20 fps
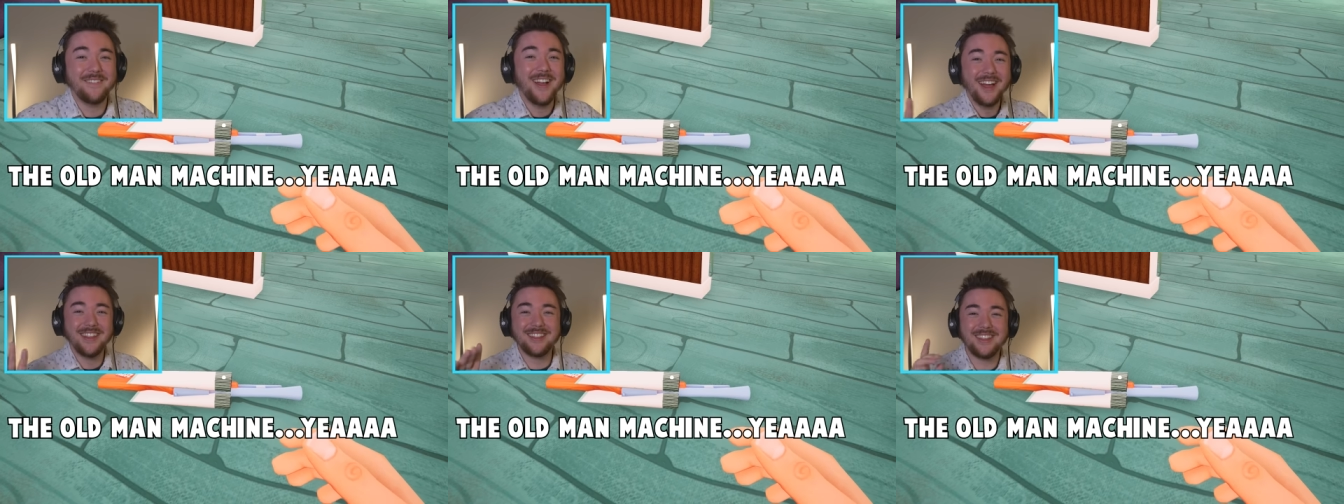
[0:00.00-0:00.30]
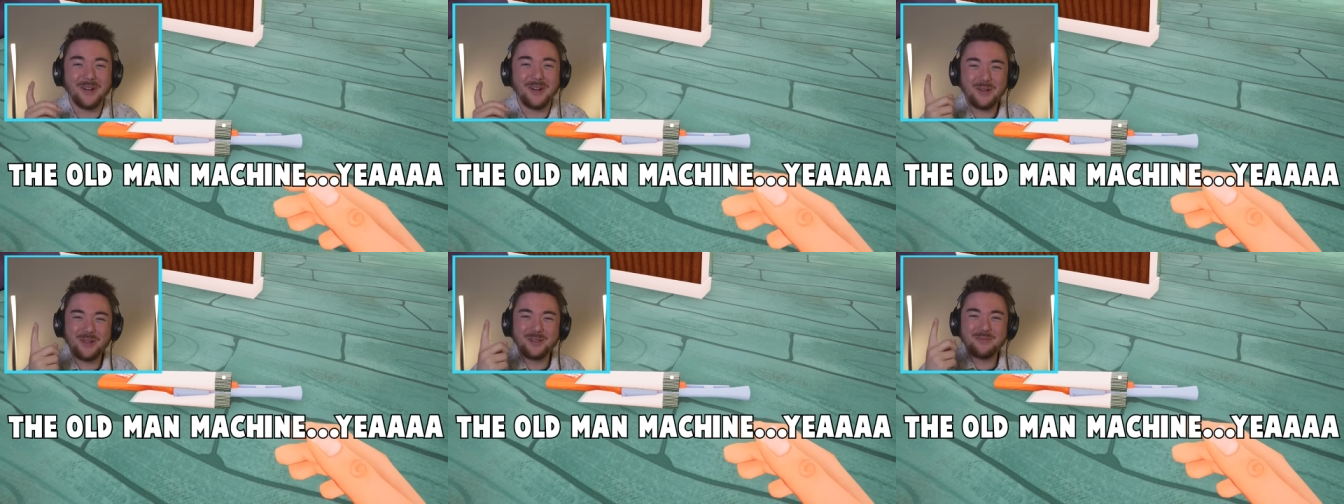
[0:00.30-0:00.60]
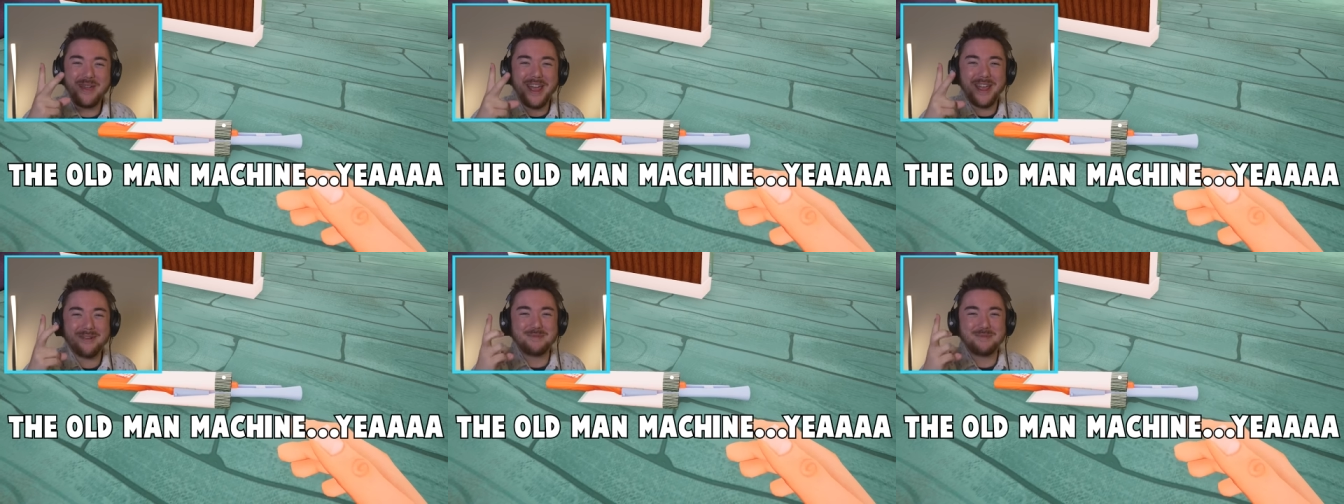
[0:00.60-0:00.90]
The
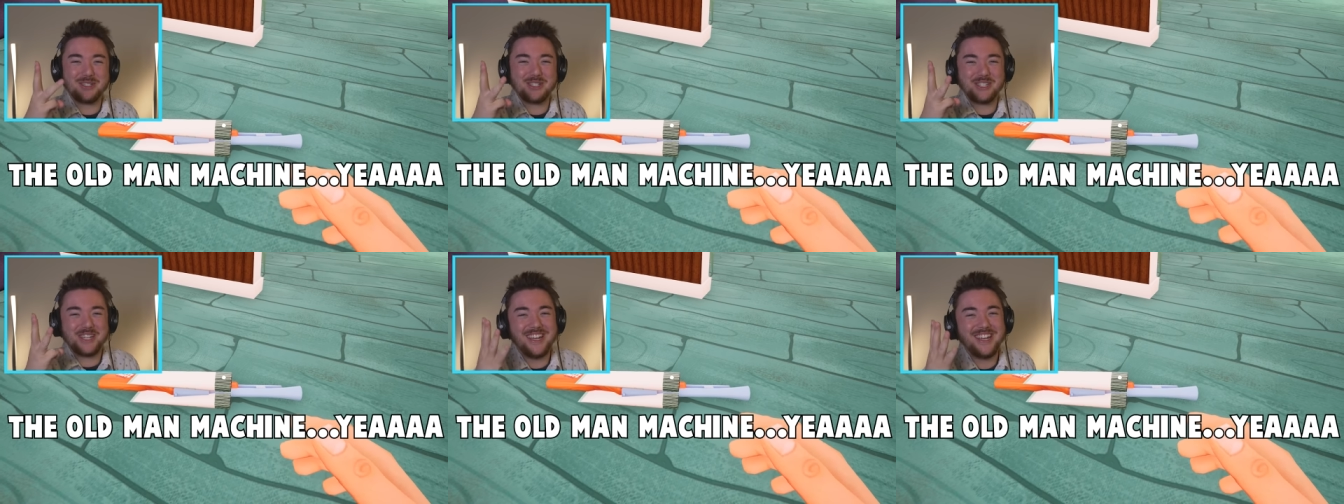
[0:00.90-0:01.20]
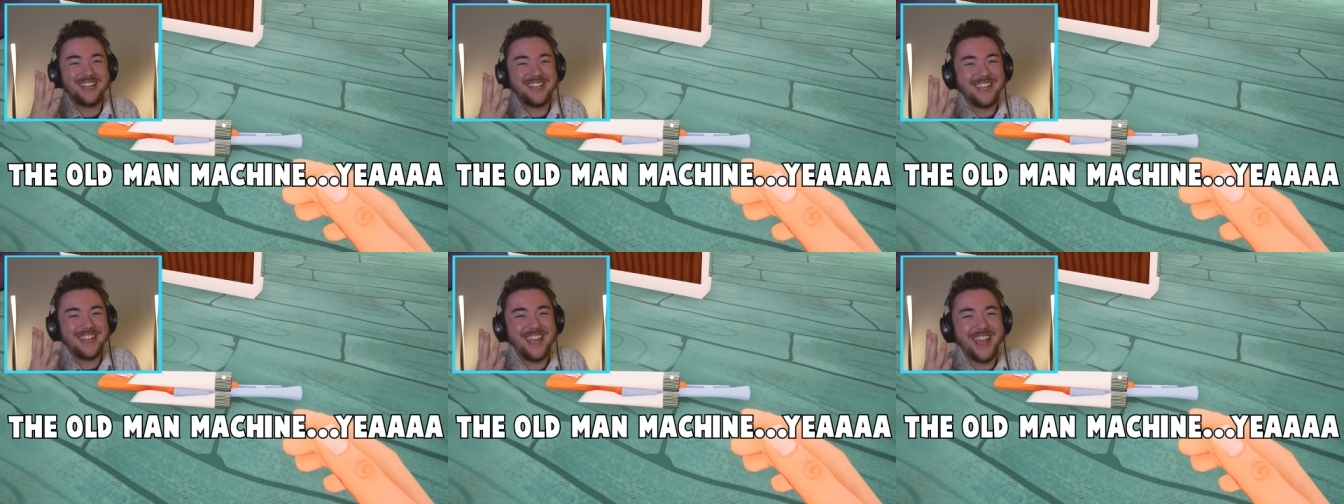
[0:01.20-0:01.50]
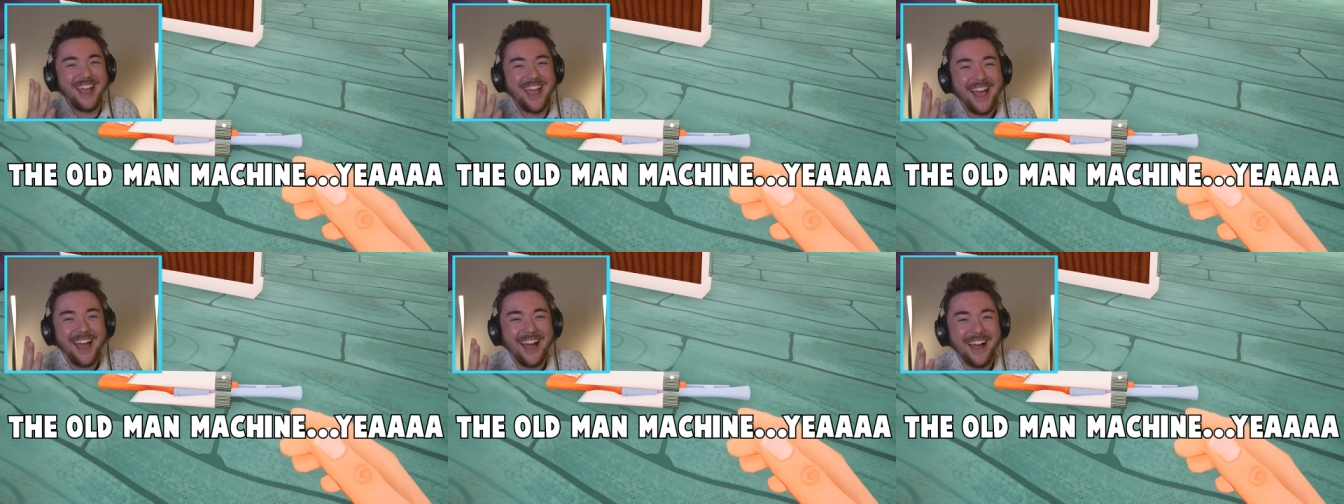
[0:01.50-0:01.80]
Old Man Machine,
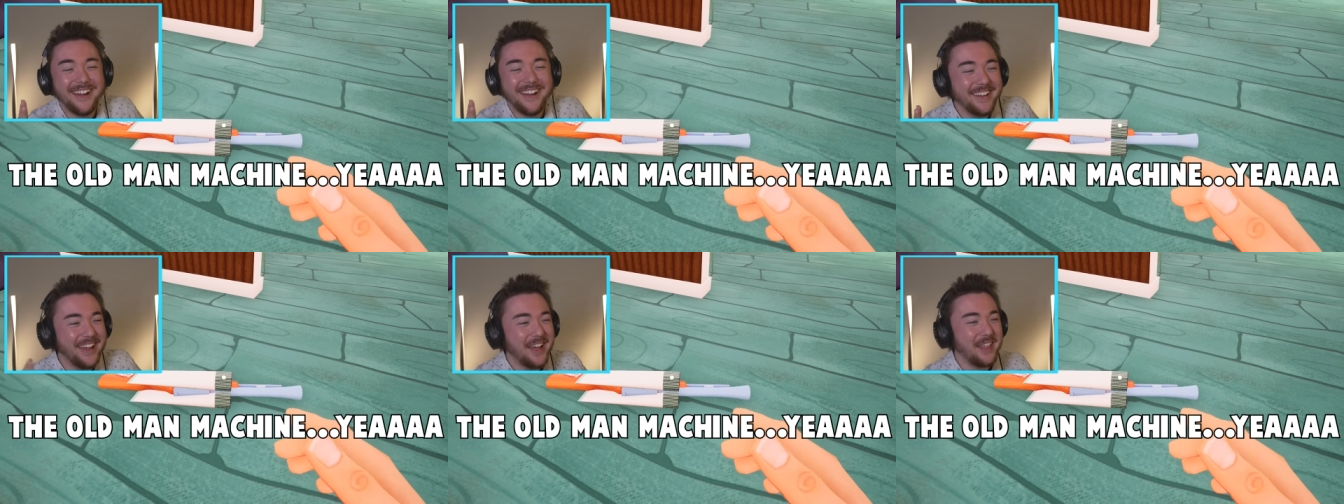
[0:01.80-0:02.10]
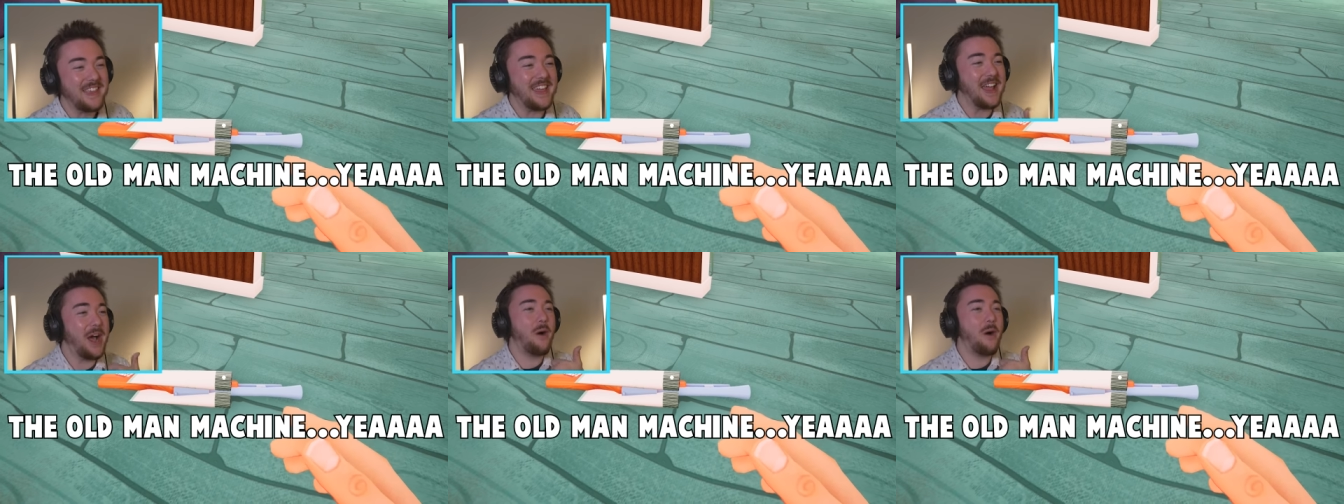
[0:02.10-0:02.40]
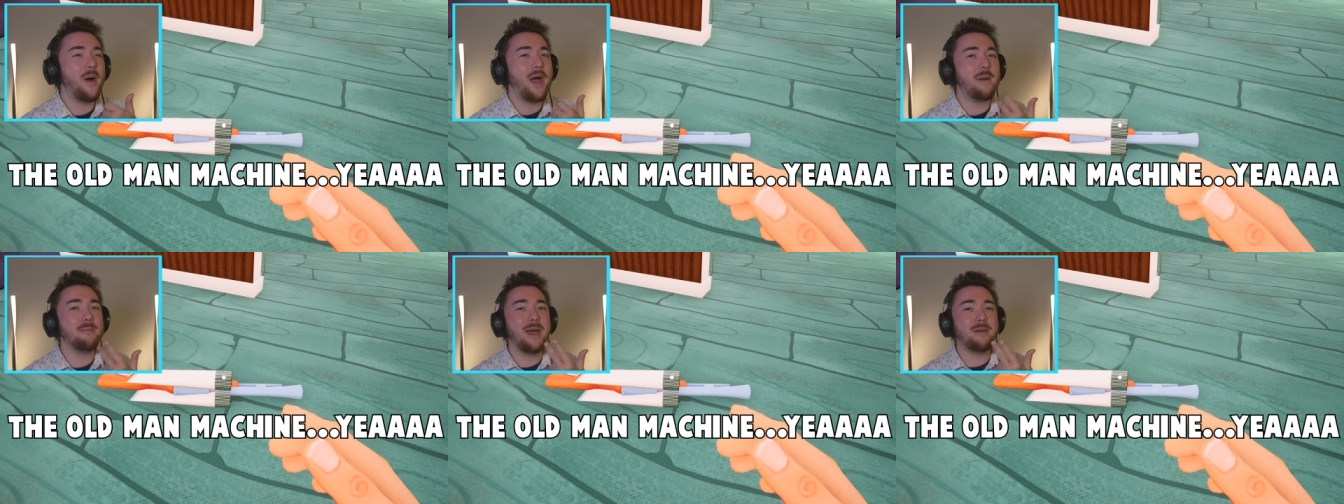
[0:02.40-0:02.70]
yeah. The
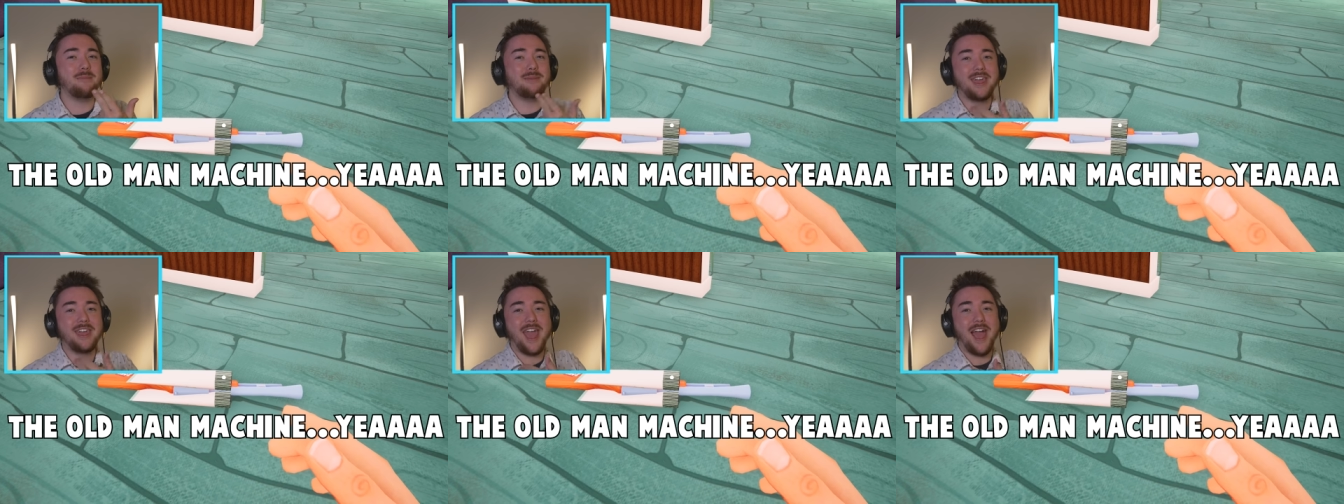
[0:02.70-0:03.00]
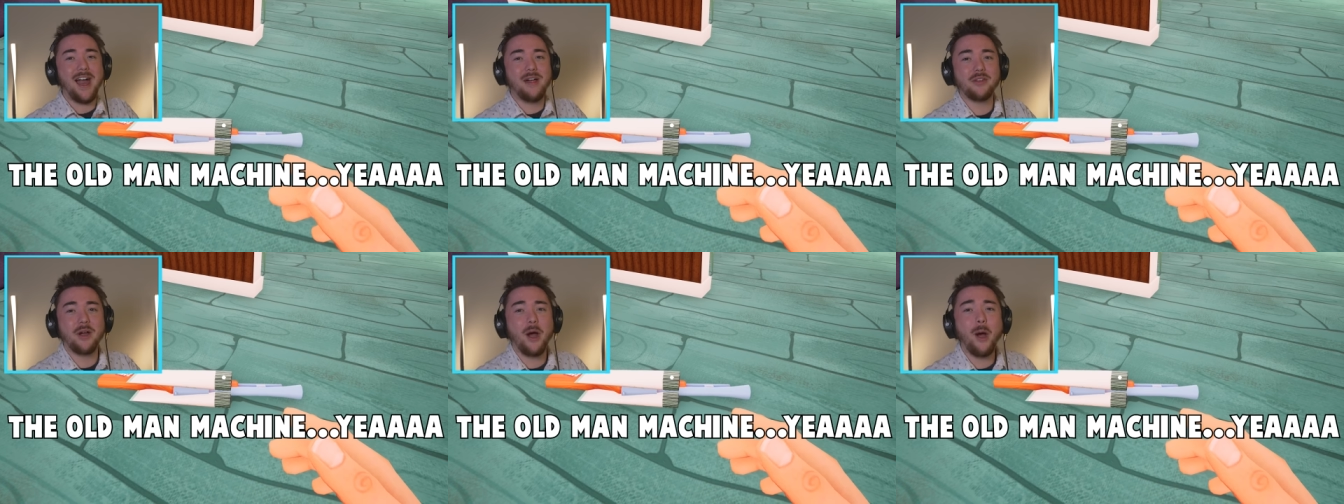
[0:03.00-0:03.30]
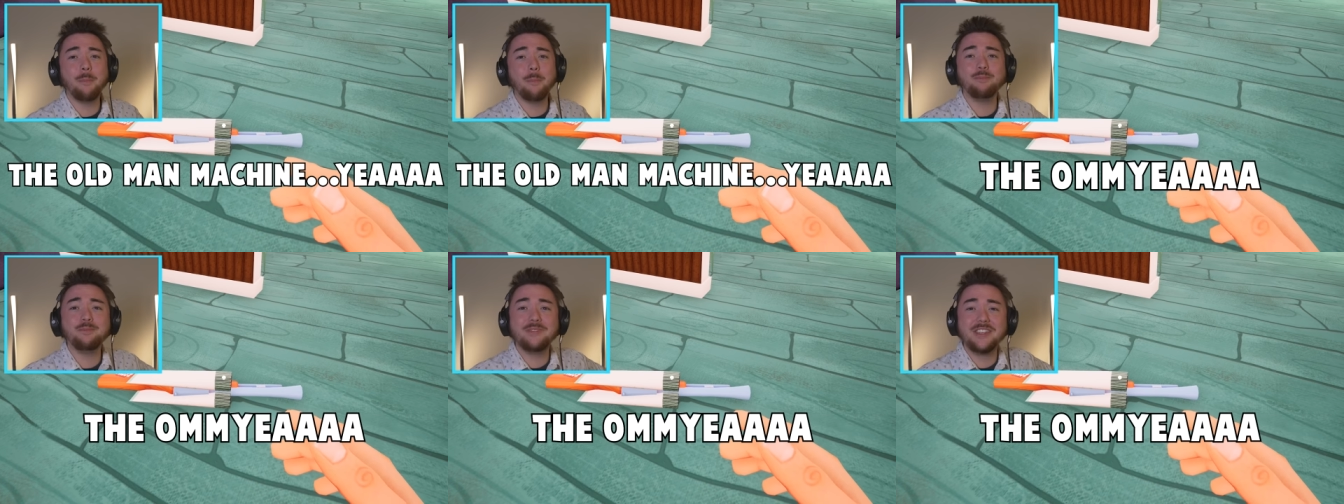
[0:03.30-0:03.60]
OMM, yeah.
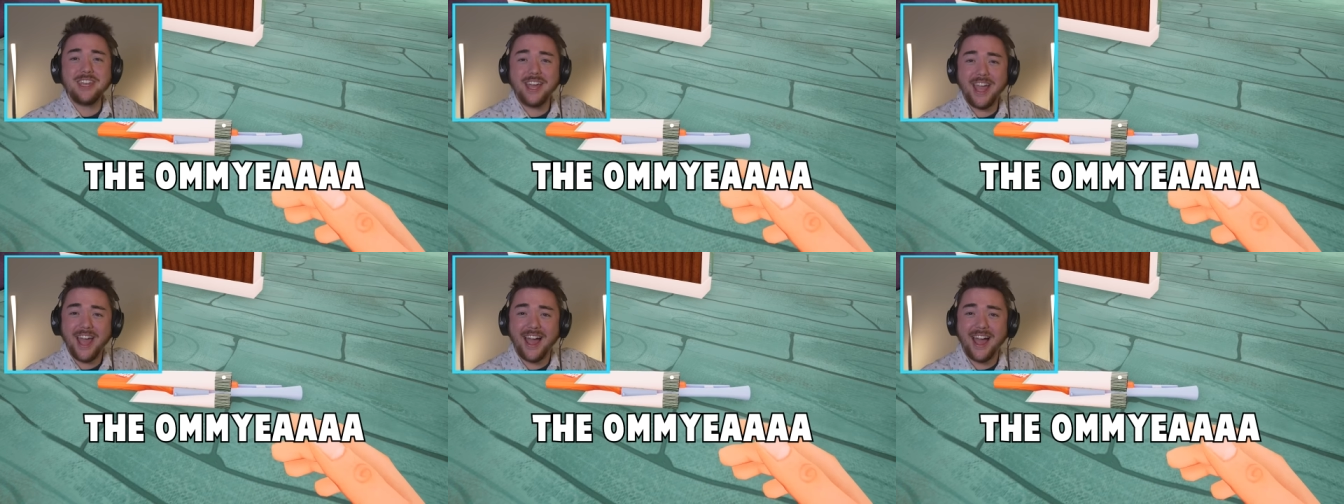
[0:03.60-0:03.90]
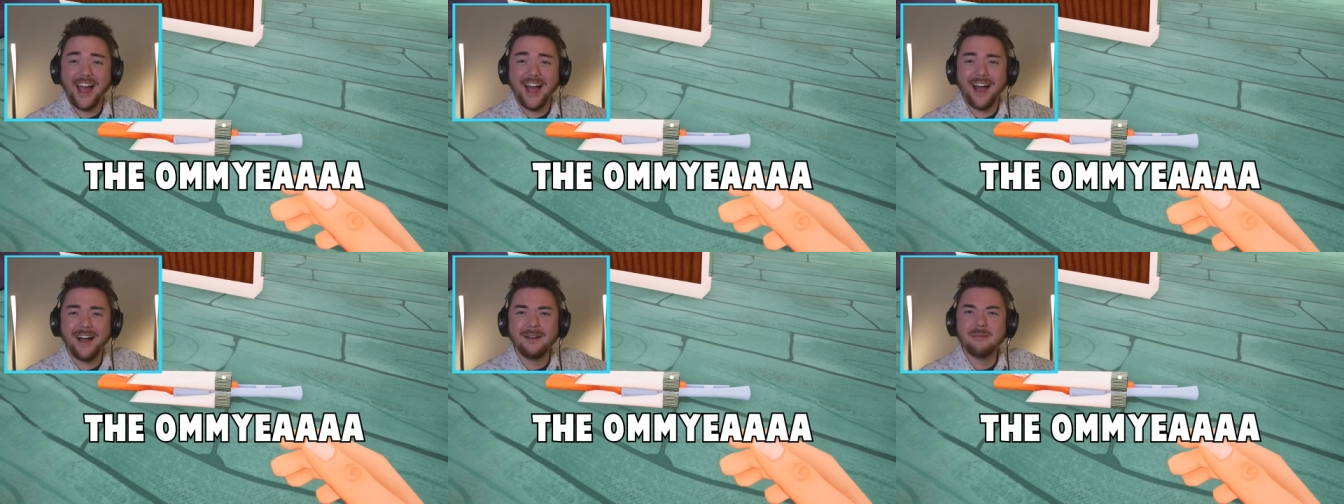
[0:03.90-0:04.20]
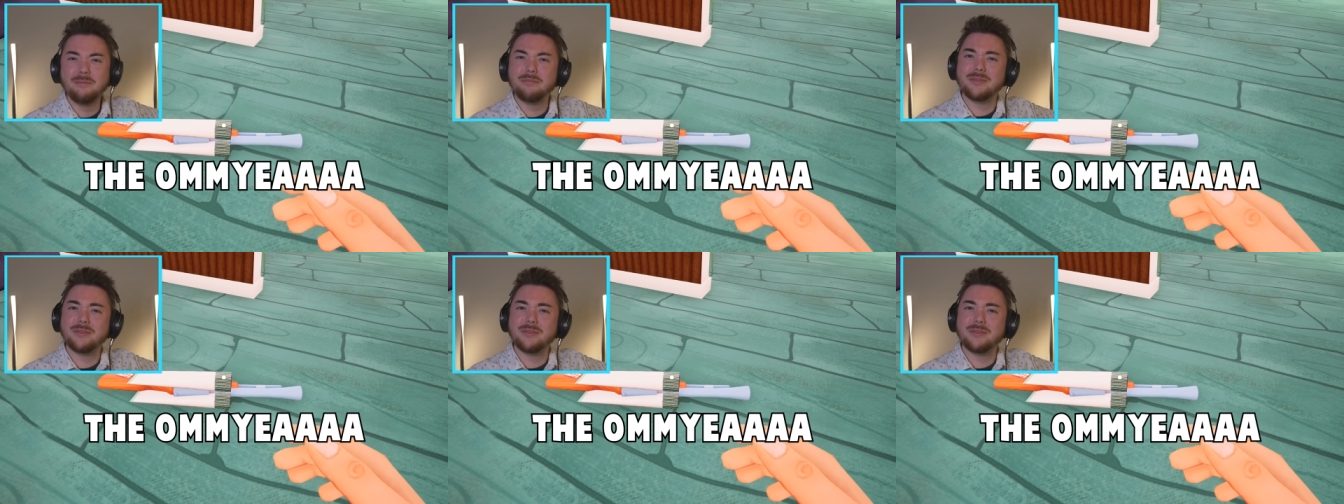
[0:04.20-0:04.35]
The yeah.